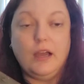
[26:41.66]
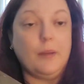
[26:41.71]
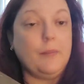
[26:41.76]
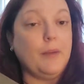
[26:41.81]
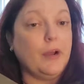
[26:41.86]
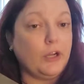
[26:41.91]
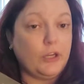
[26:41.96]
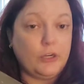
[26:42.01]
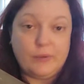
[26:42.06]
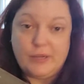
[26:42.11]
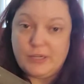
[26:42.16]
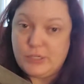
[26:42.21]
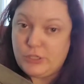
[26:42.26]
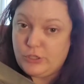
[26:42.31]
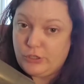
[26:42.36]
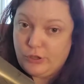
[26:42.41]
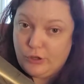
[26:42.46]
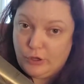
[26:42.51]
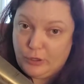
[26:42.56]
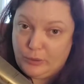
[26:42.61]
I'm not going to read
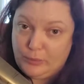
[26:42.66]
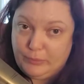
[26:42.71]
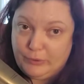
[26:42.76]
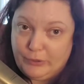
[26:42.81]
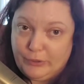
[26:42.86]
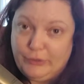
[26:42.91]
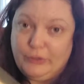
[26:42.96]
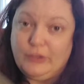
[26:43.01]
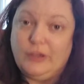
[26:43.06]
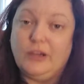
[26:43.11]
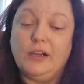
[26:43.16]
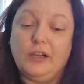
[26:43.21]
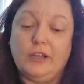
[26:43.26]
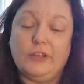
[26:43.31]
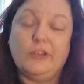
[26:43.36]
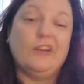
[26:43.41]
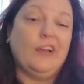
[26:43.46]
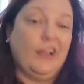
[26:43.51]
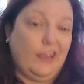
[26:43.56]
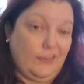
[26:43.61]
you the whole
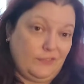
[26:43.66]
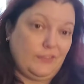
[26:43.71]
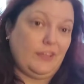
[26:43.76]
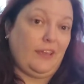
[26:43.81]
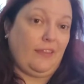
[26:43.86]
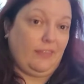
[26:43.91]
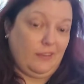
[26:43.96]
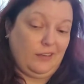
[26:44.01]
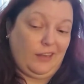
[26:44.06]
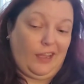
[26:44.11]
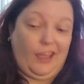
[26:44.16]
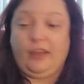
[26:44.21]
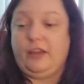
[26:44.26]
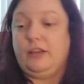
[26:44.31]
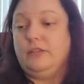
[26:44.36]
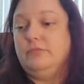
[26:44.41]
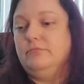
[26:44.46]
prologue, you'll have to get the deck.